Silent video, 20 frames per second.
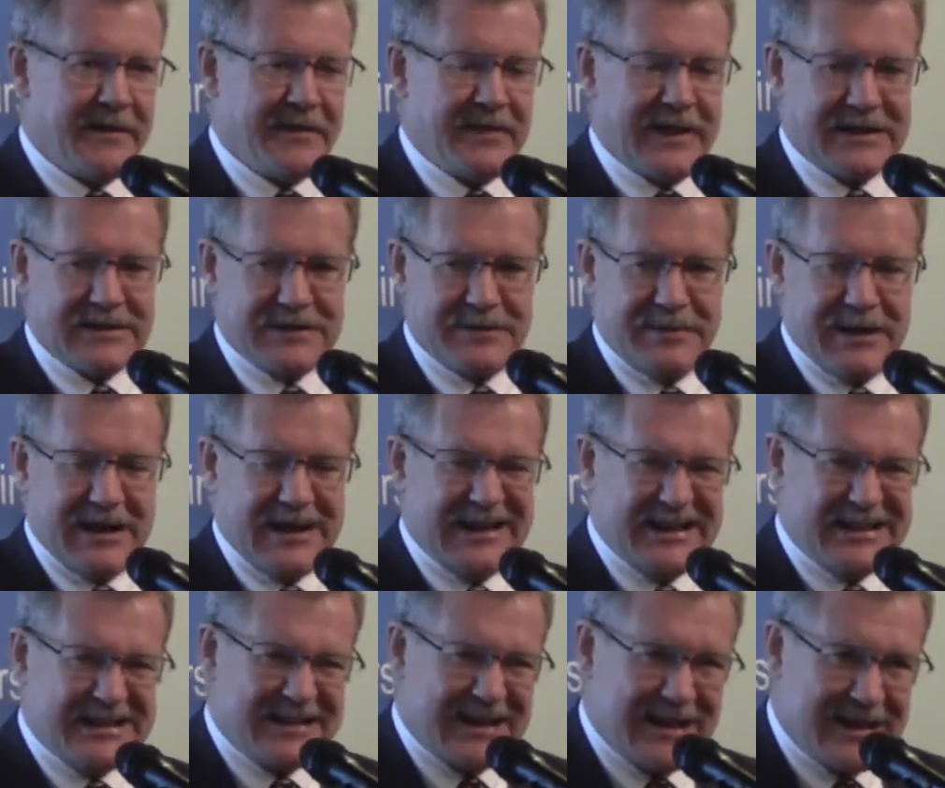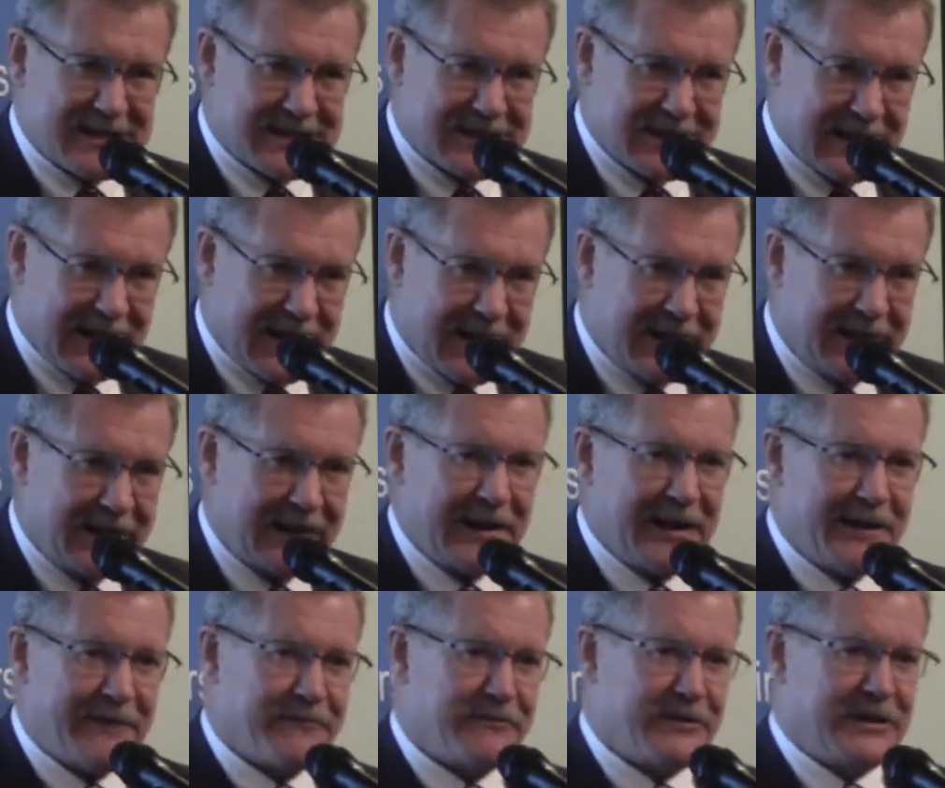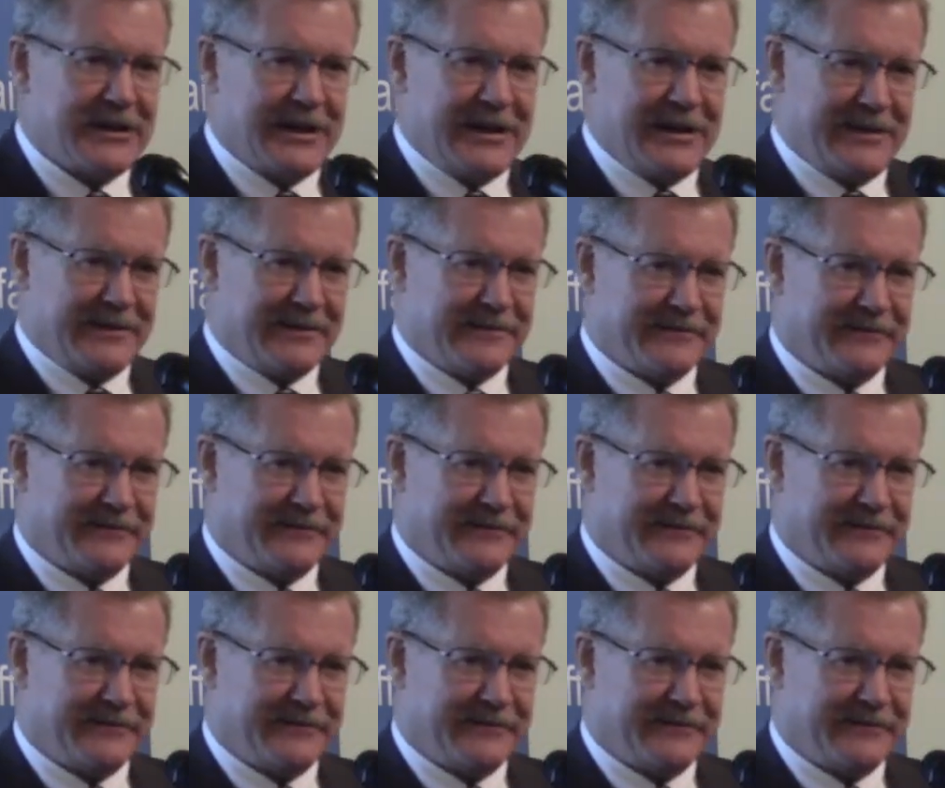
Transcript: That debate is escalating every day.